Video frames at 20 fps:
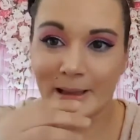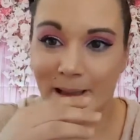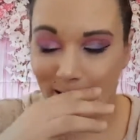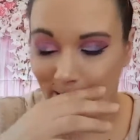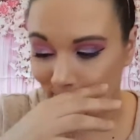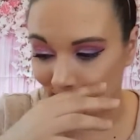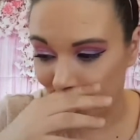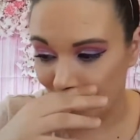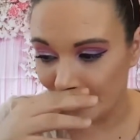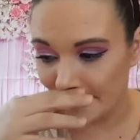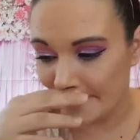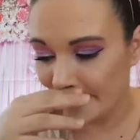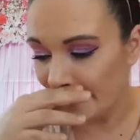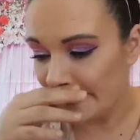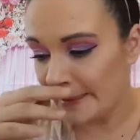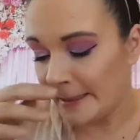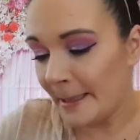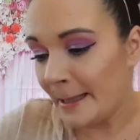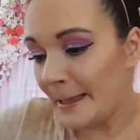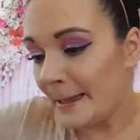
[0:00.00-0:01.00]
I don't know.
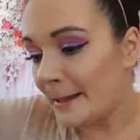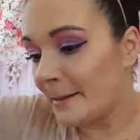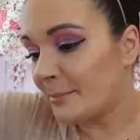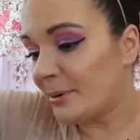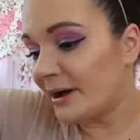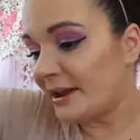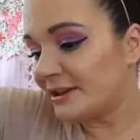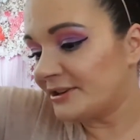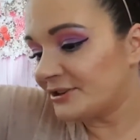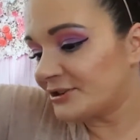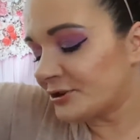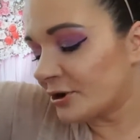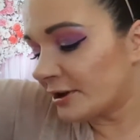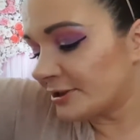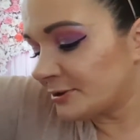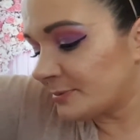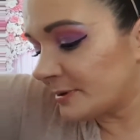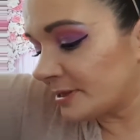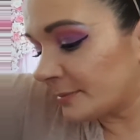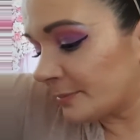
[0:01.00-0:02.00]
But it just got
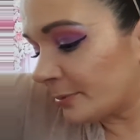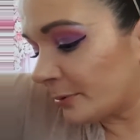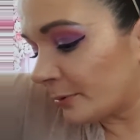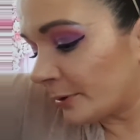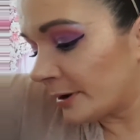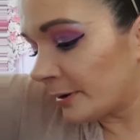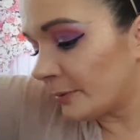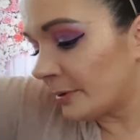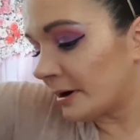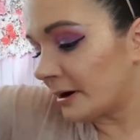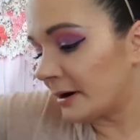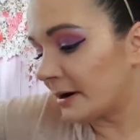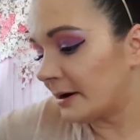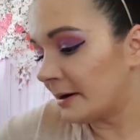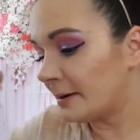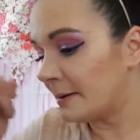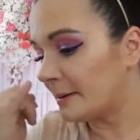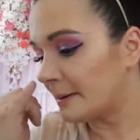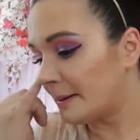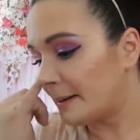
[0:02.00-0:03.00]
to be the point
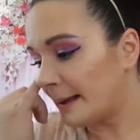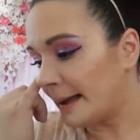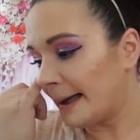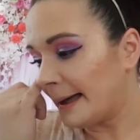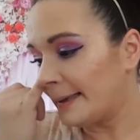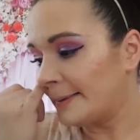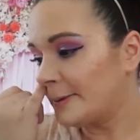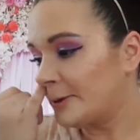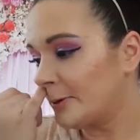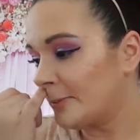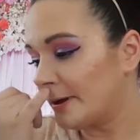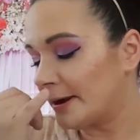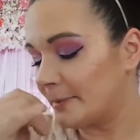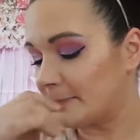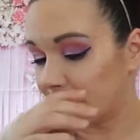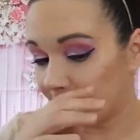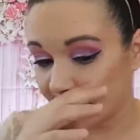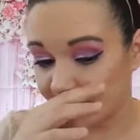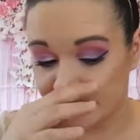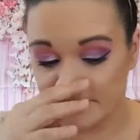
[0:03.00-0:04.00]
where I had too many
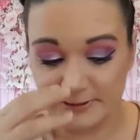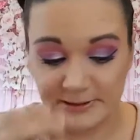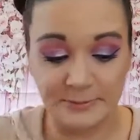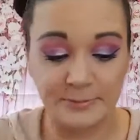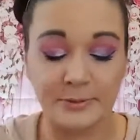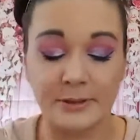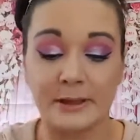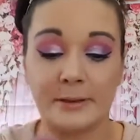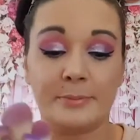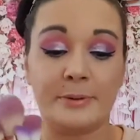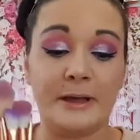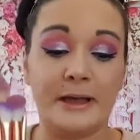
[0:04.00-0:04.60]
brushes displayed.